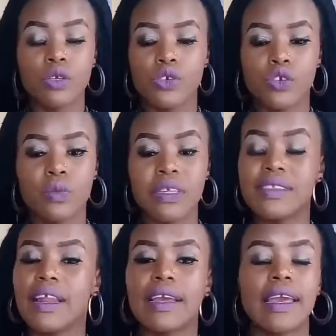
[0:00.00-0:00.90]

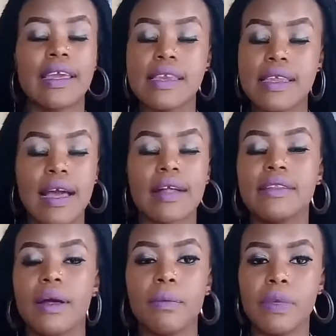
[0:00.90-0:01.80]
YouTube is like any
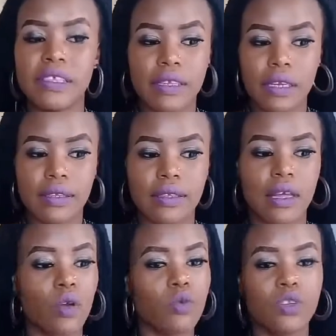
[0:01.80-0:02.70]
other
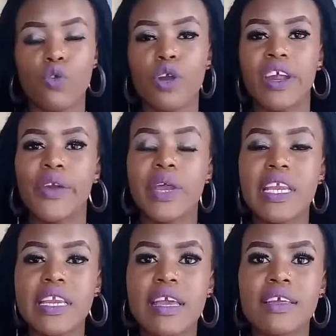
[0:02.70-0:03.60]
business. Kutakuwa na
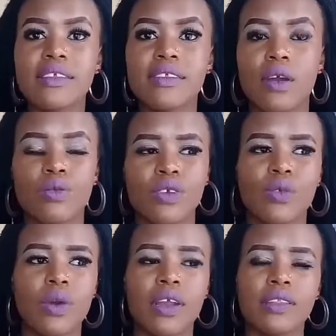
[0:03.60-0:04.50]
rainy days na
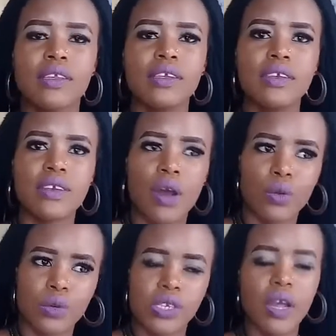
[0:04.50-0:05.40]
kutakuwa na the
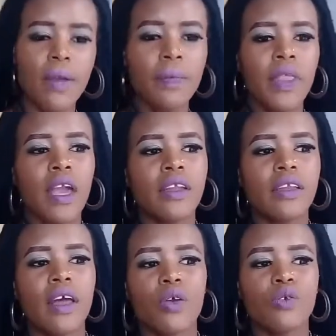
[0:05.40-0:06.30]
drought.
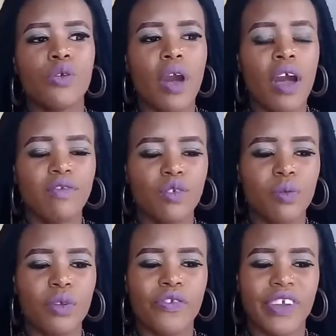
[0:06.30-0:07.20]
Now you have
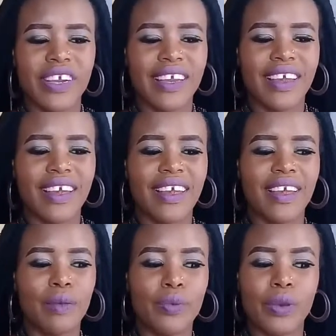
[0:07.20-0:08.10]
to be very
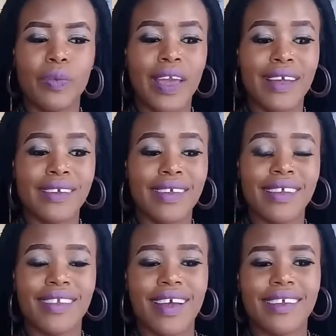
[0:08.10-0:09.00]
prepared
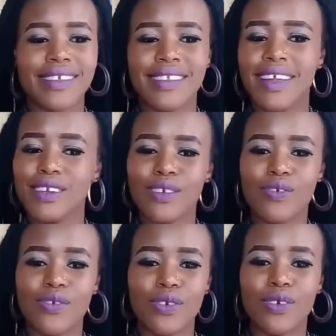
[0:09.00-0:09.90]
and
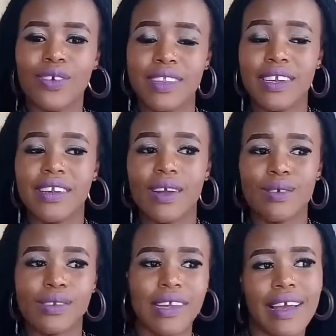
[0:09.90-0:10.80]
understanding for the
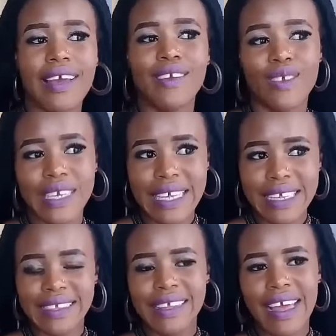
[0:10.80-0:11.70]
drought kind of
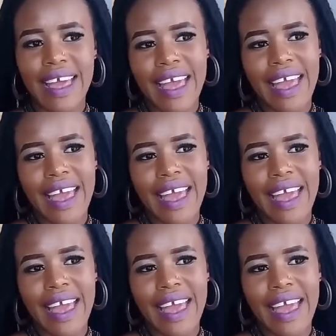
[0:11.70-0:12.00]
days.